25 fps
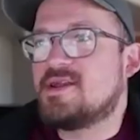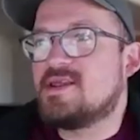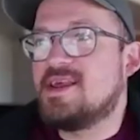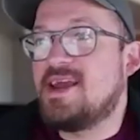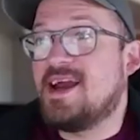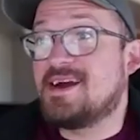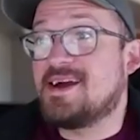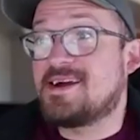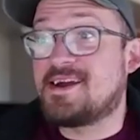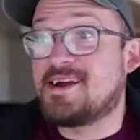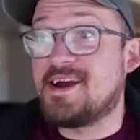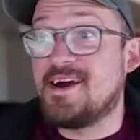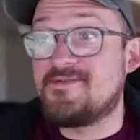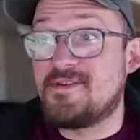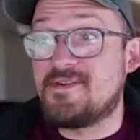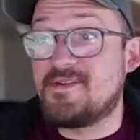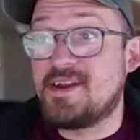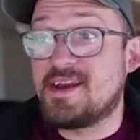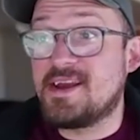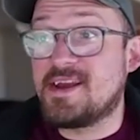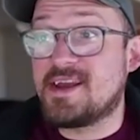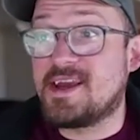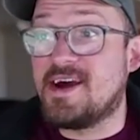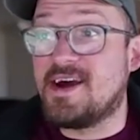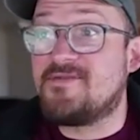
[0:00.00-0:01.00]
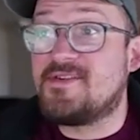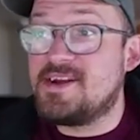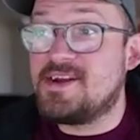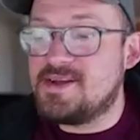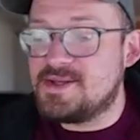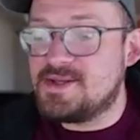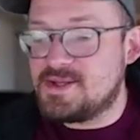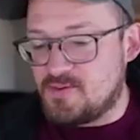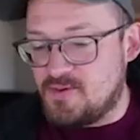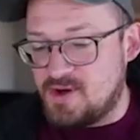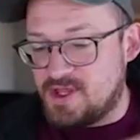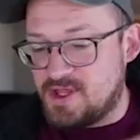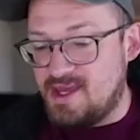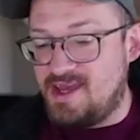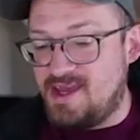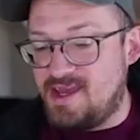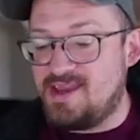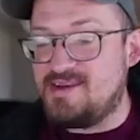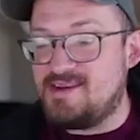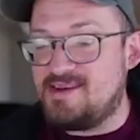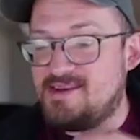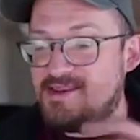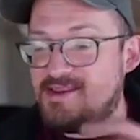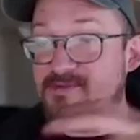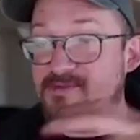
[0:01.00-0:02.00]
yeah, governance governance
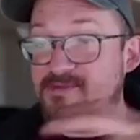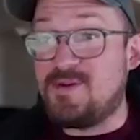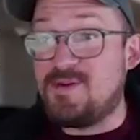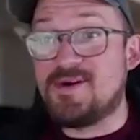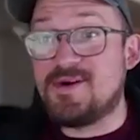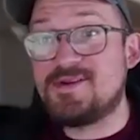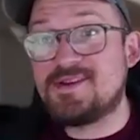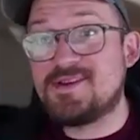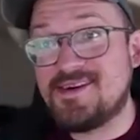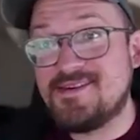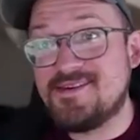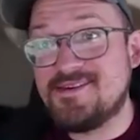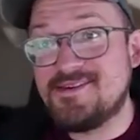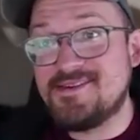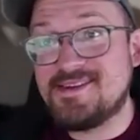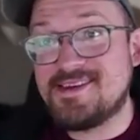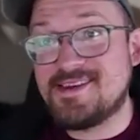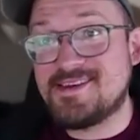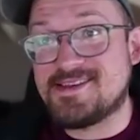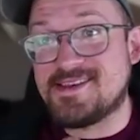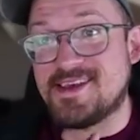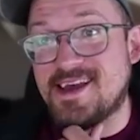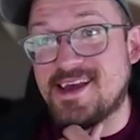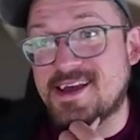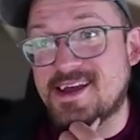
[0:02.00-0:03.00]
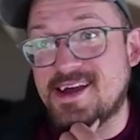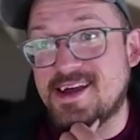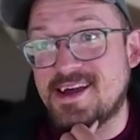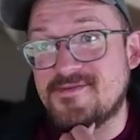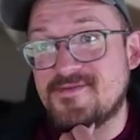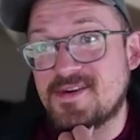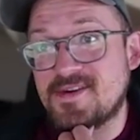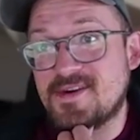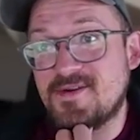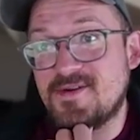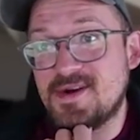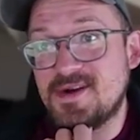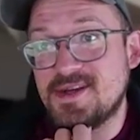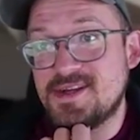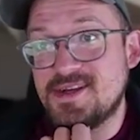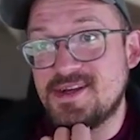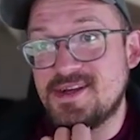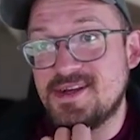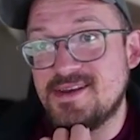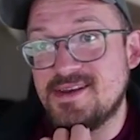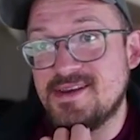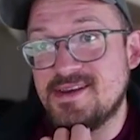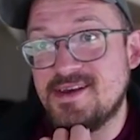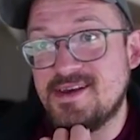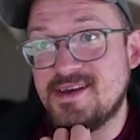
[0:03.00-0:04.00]
within the BuidlGuidl, is that kind of the
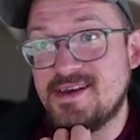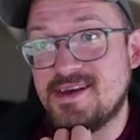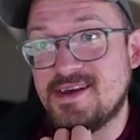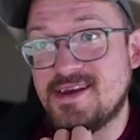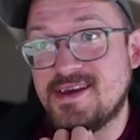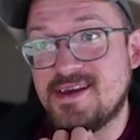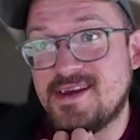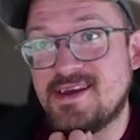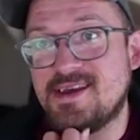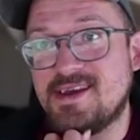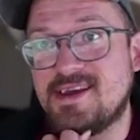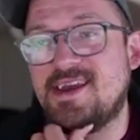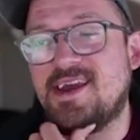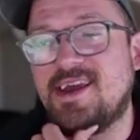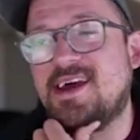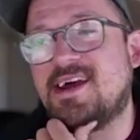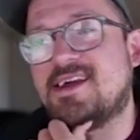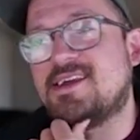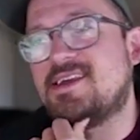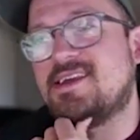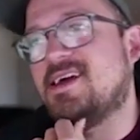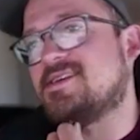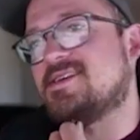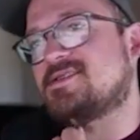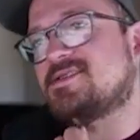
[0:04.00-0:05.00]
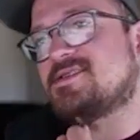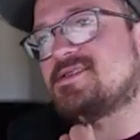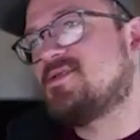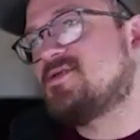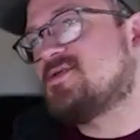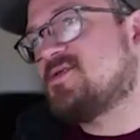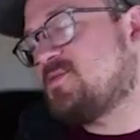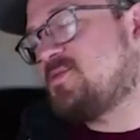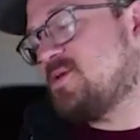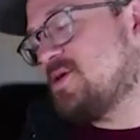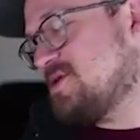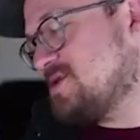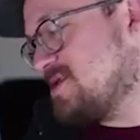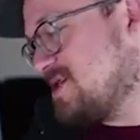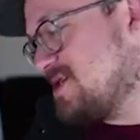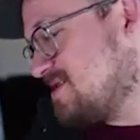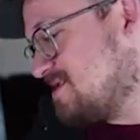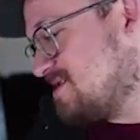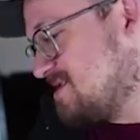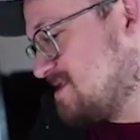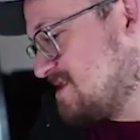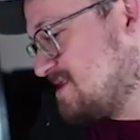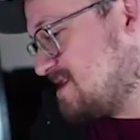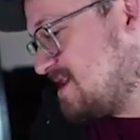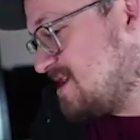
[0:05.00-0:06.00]
question? Yeah, yeah. So the
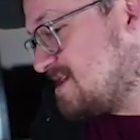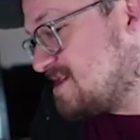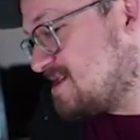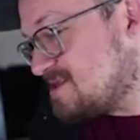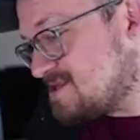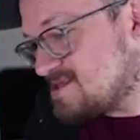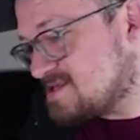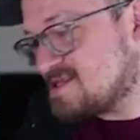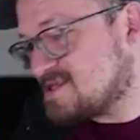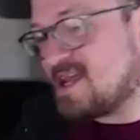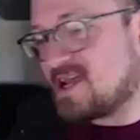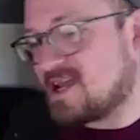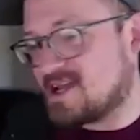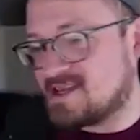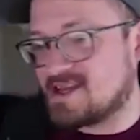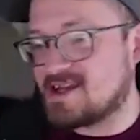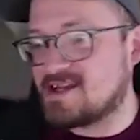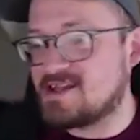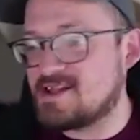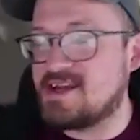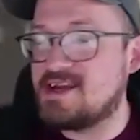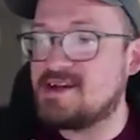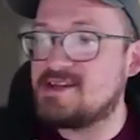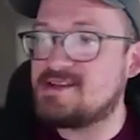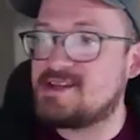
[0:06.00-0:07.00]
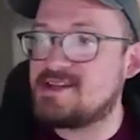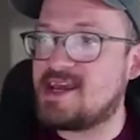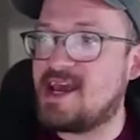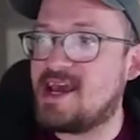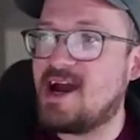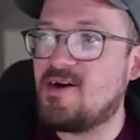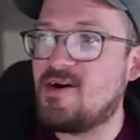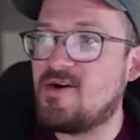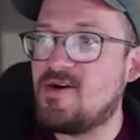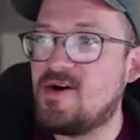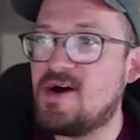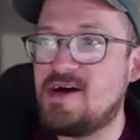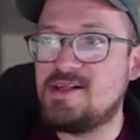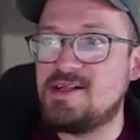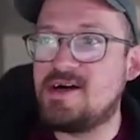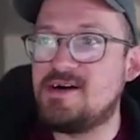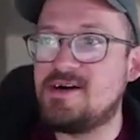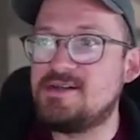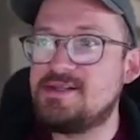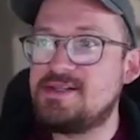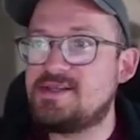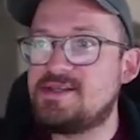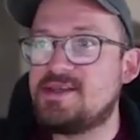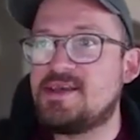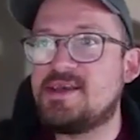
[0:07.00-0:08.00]
BuidlGuidl is technically a DAO
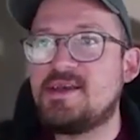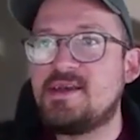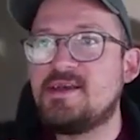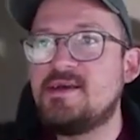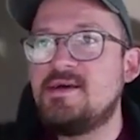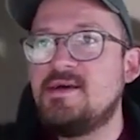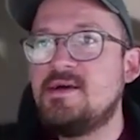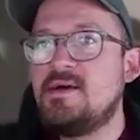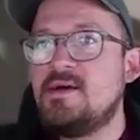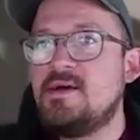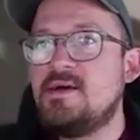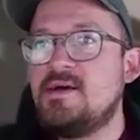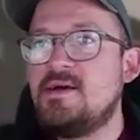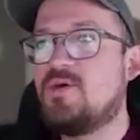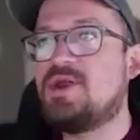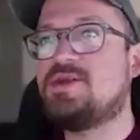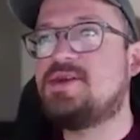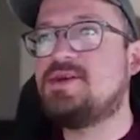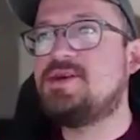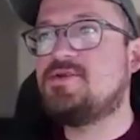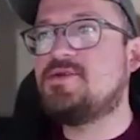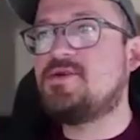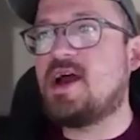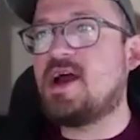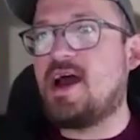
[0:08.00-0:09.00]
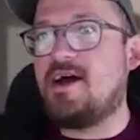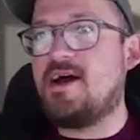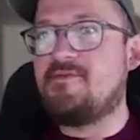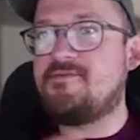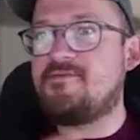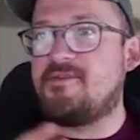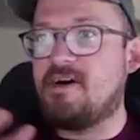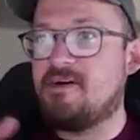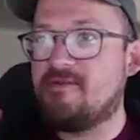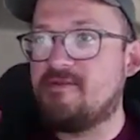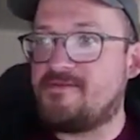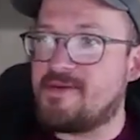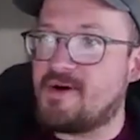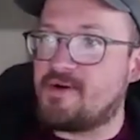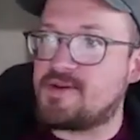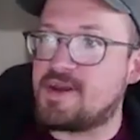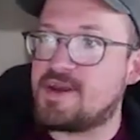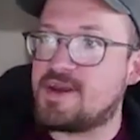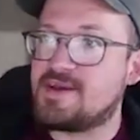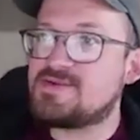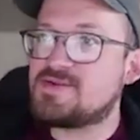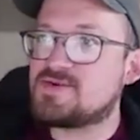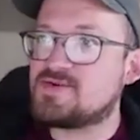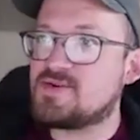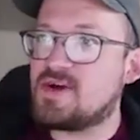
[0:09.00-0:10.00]
LLC. We do have a
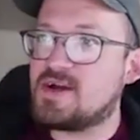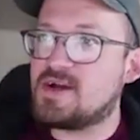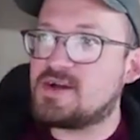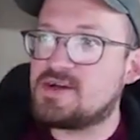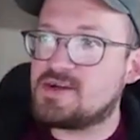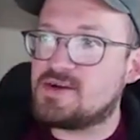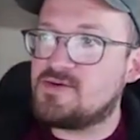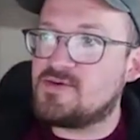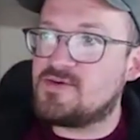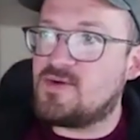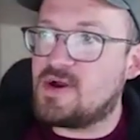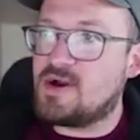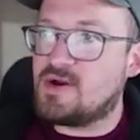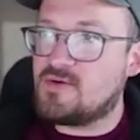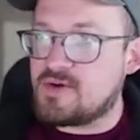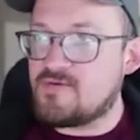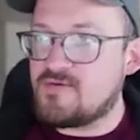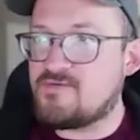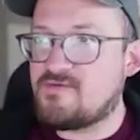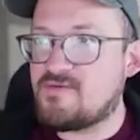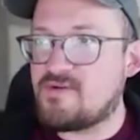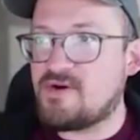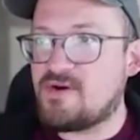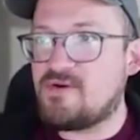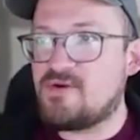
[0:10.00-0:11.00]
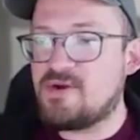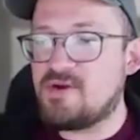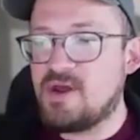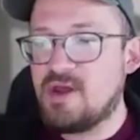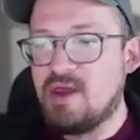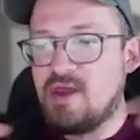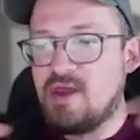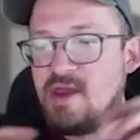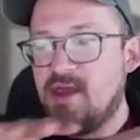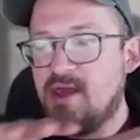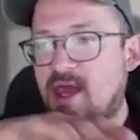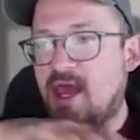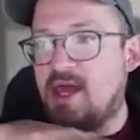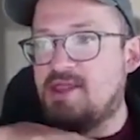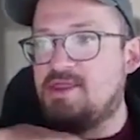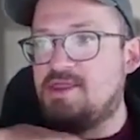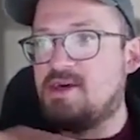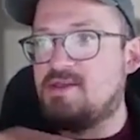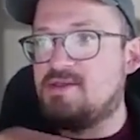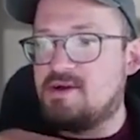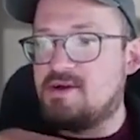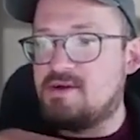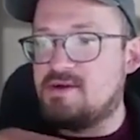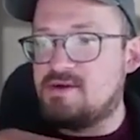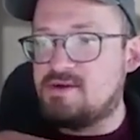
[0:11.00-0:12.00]
voting structure where we vote and
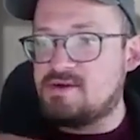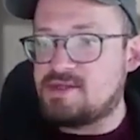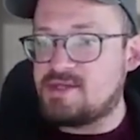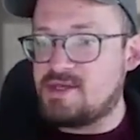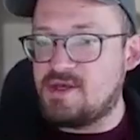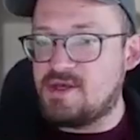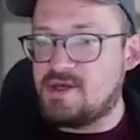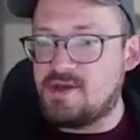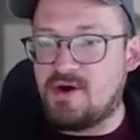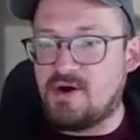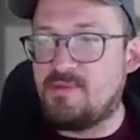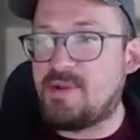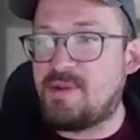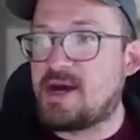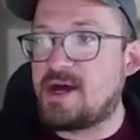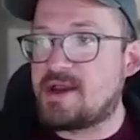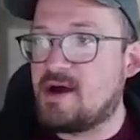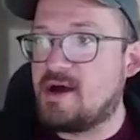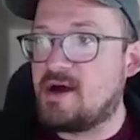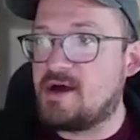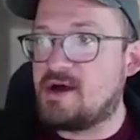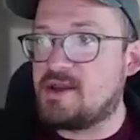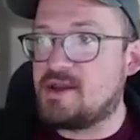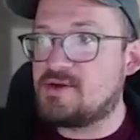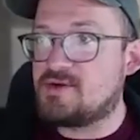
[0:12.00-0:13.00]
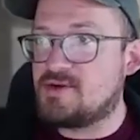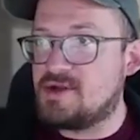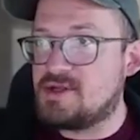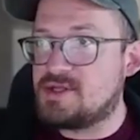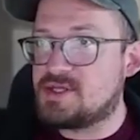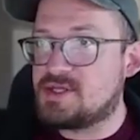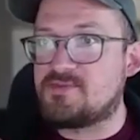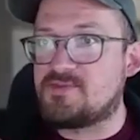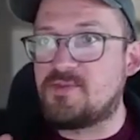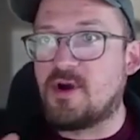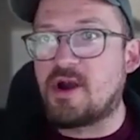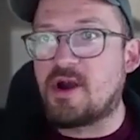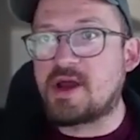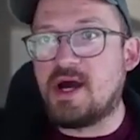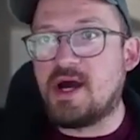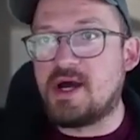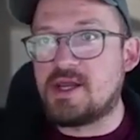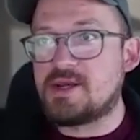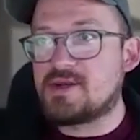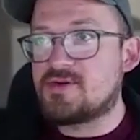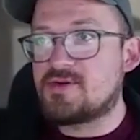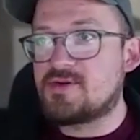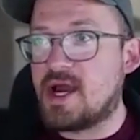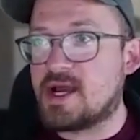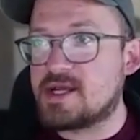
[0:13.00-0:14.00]
then there's, you know, about 100 smart
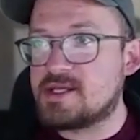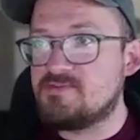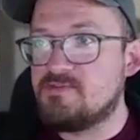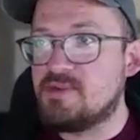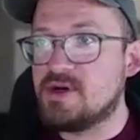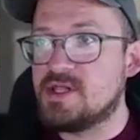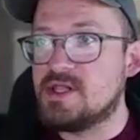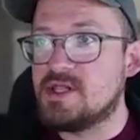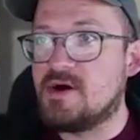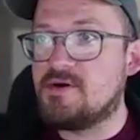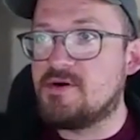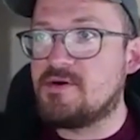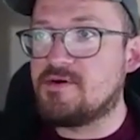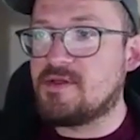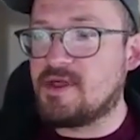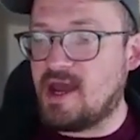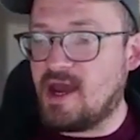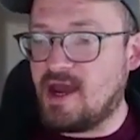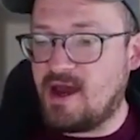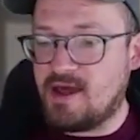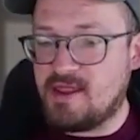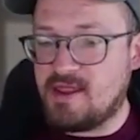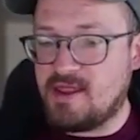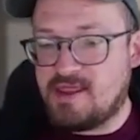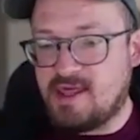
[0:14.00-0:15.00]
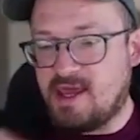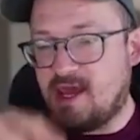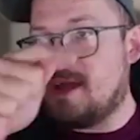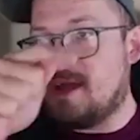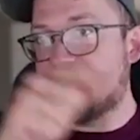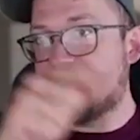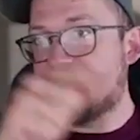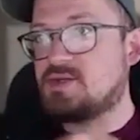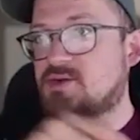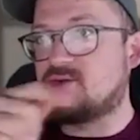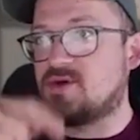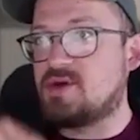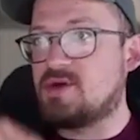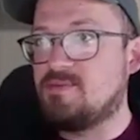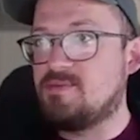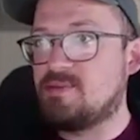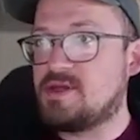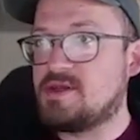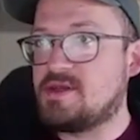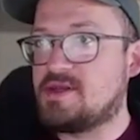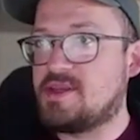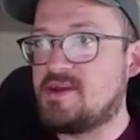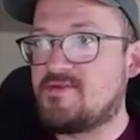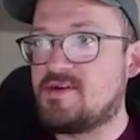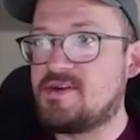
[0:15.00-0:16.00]
contracts below that that stream
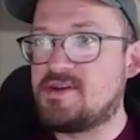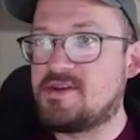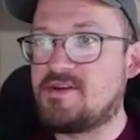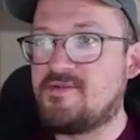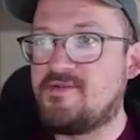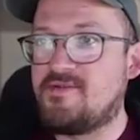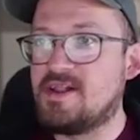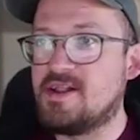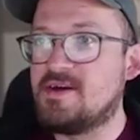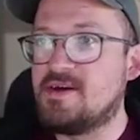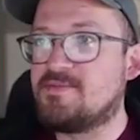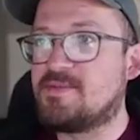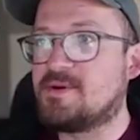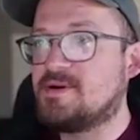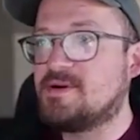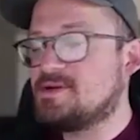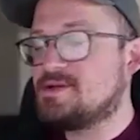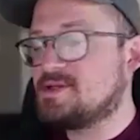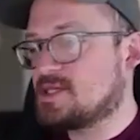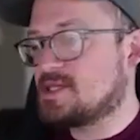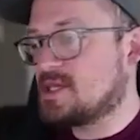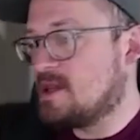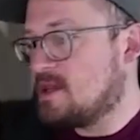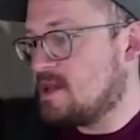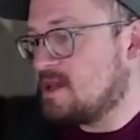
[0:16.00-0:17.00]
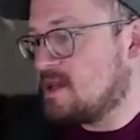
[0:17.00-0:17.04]
to different developers.